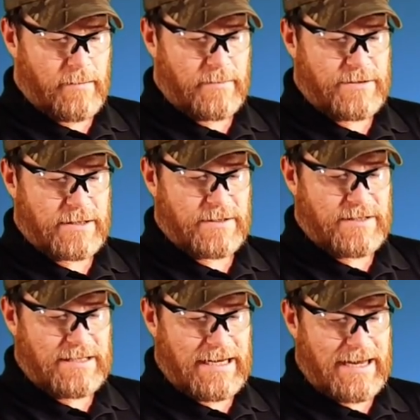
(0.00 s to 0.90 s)
But you can
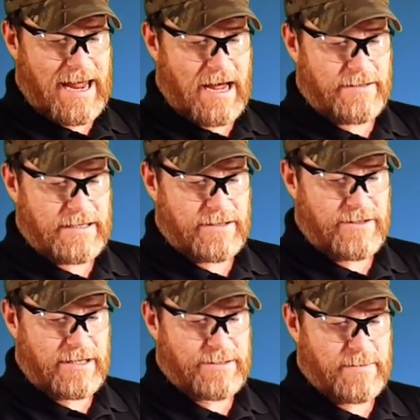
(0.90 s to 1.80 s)
see how the
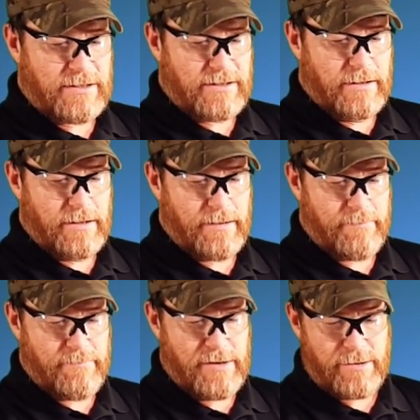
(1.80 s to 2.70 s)
adjustments
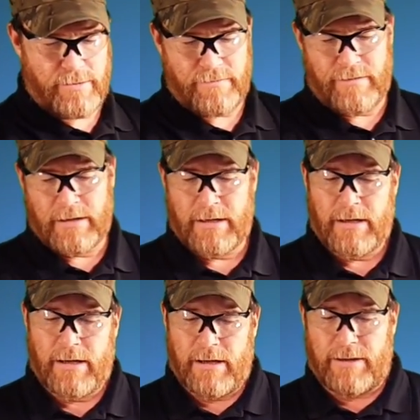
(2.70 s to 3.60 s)
move
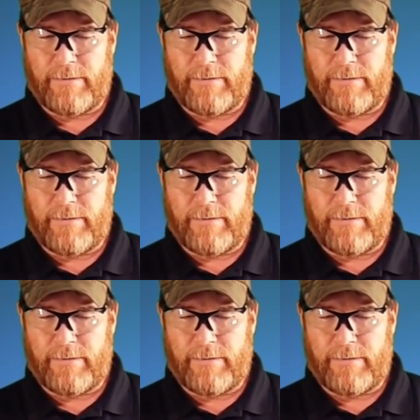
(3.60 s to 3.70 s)
the